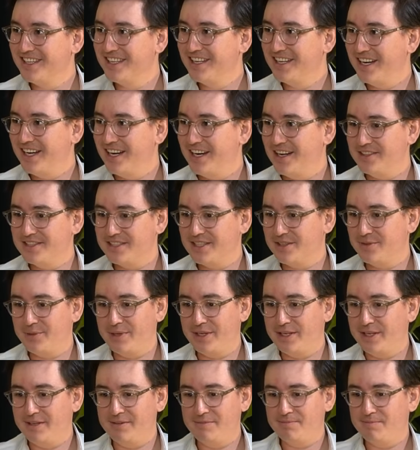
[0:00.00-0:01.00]
and I was like,
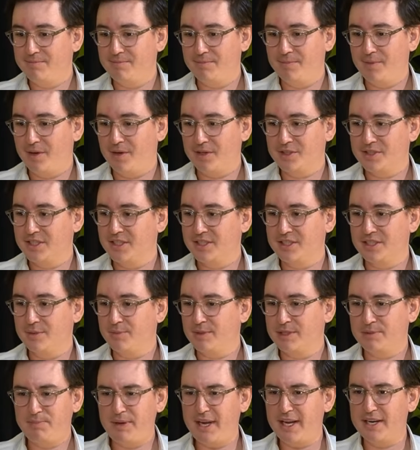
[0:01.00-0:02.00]
our system
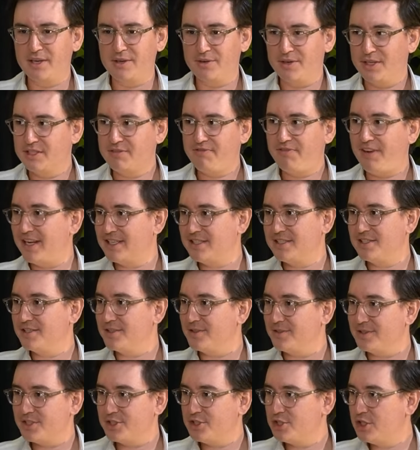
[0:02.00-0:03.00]
is better, it's
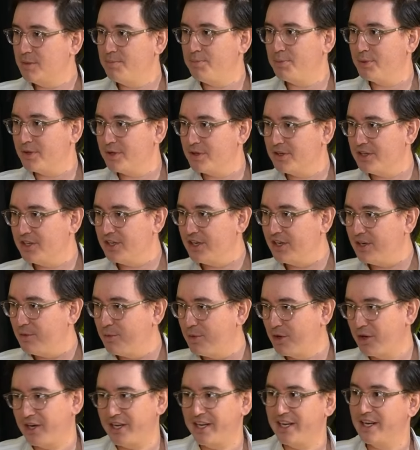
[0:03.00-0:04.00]
faster, it's cheaper,
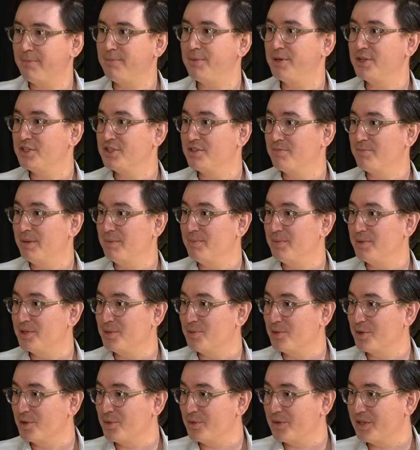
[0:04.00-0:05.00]
we're going to get a bunch of people to
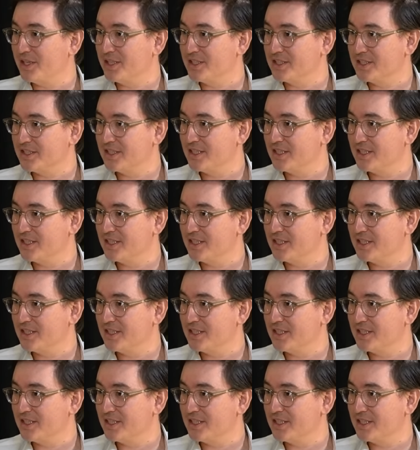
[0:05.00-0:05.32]
work with us.